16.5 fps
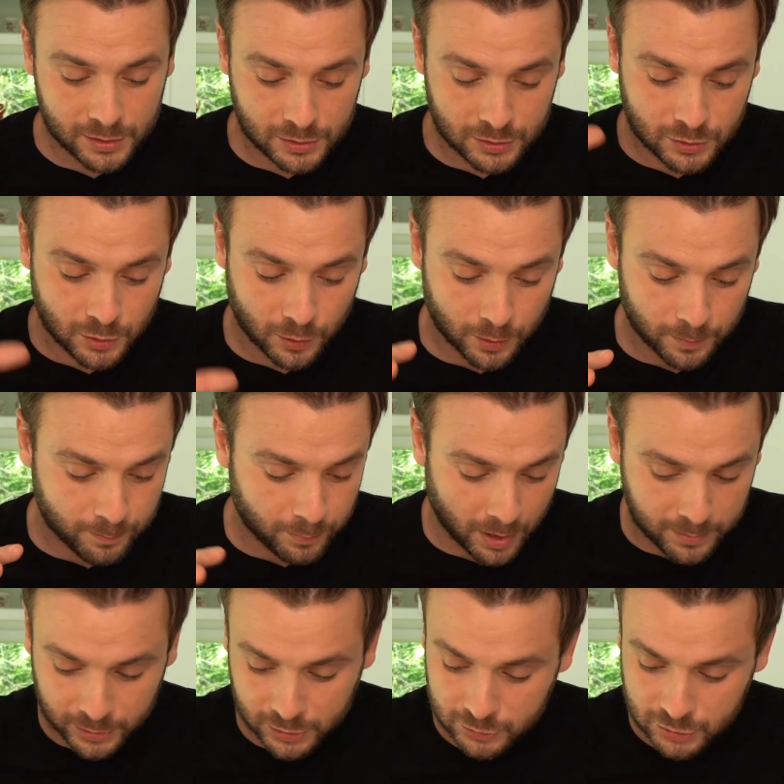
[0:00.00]
your
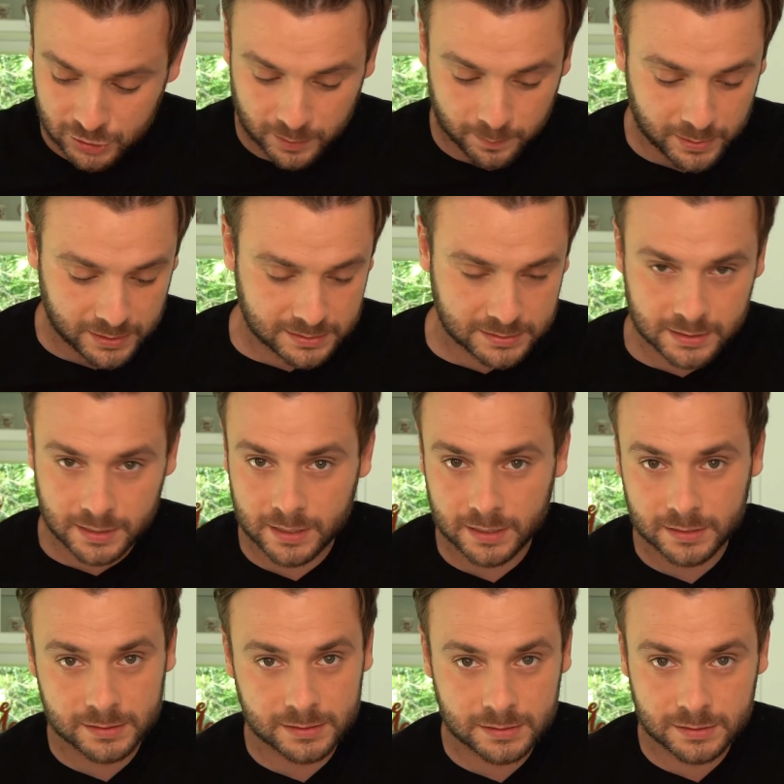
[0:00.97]
barbecue chicken pizza
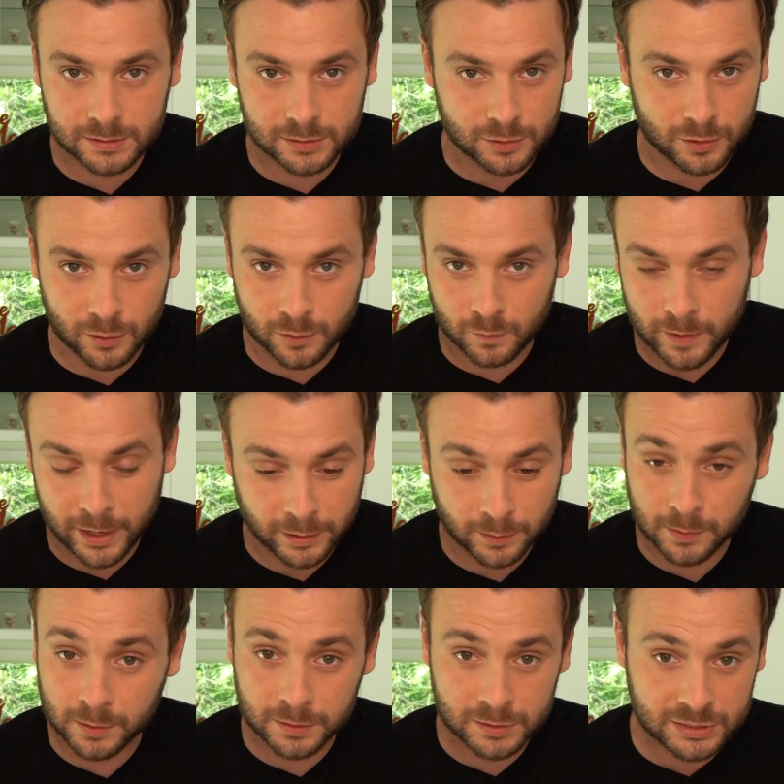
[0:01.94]
is your
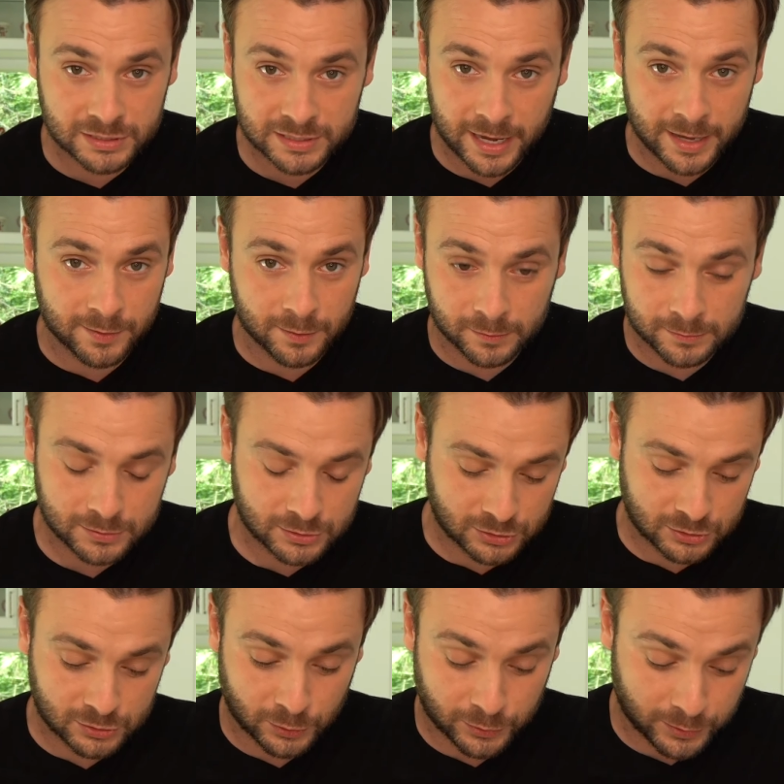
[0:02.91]
regular standard
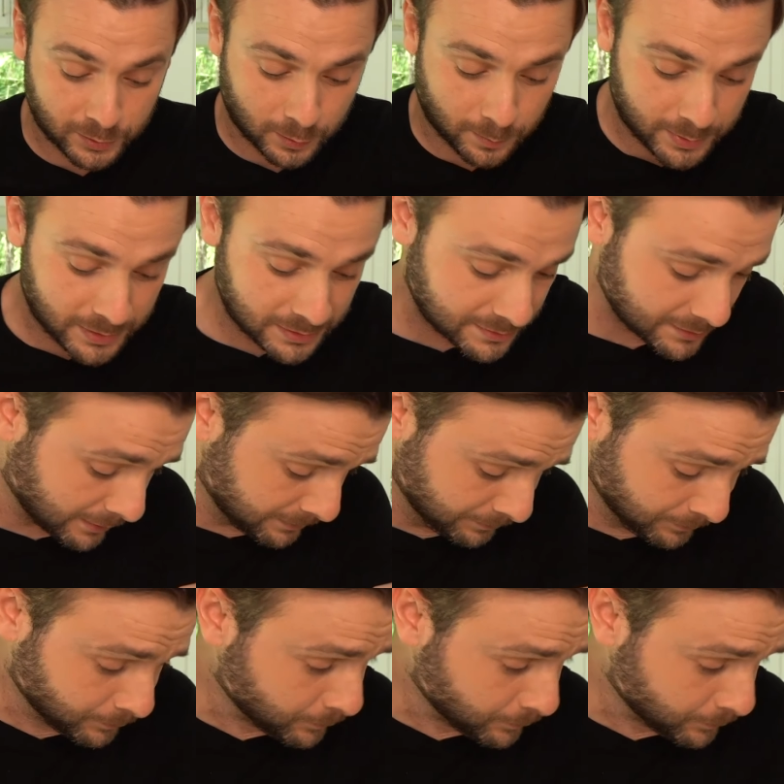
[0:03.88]
circular pizza.